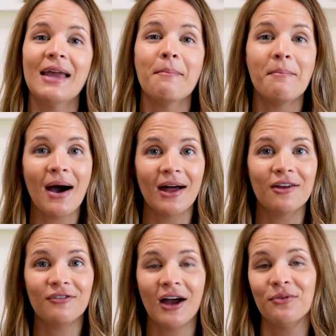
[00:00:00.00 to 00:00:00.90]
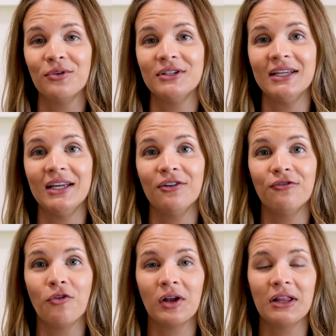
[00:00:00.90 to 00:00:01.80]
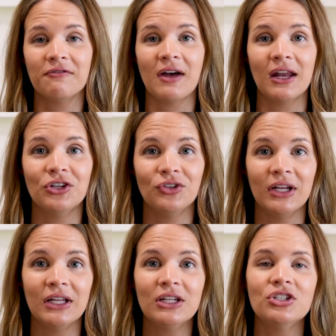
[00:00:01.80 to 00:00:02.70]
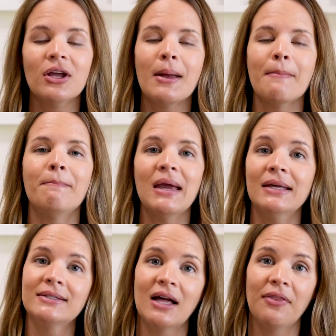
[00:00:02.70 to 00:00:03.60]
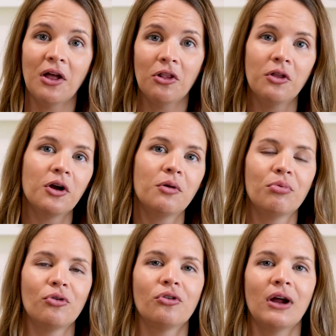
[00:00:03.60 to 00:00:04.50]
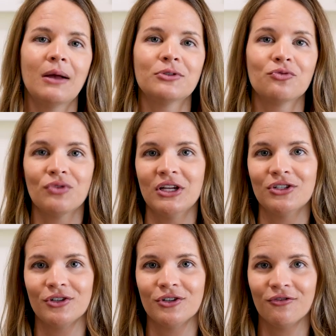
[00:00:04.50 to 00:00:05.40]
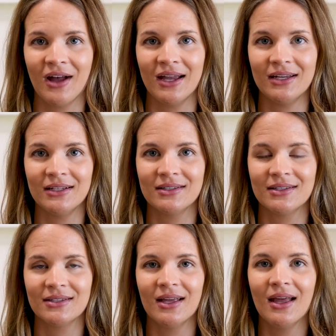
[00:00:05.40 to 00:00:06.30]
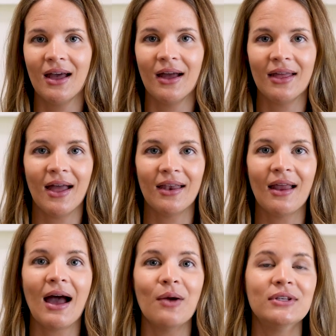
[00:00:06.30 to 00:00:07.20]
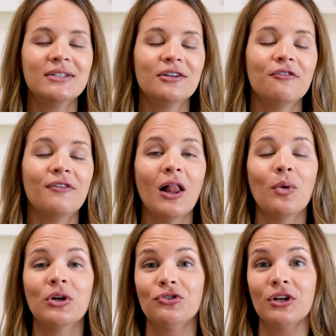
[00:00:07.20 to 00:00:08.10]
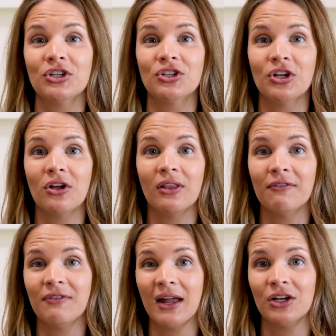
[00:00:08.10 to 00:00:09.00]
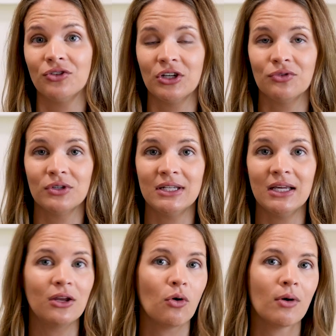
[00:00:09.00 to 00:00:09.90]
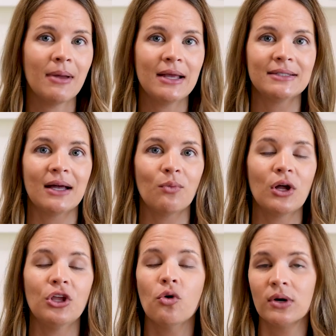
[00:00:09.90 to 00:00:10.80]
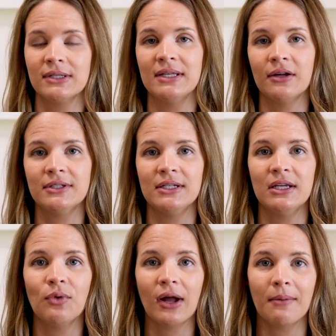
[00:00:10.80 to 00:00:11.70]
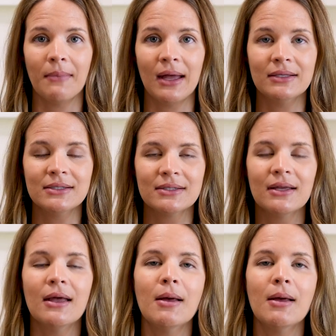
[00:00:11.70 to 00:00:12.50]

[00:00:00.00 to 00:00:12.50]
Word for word: a modified routine for lymphatic drainage based on the ALERT program's research findings. Again, I would still follow a traditional lymphatic drainage routine or based on what your C L T recommends,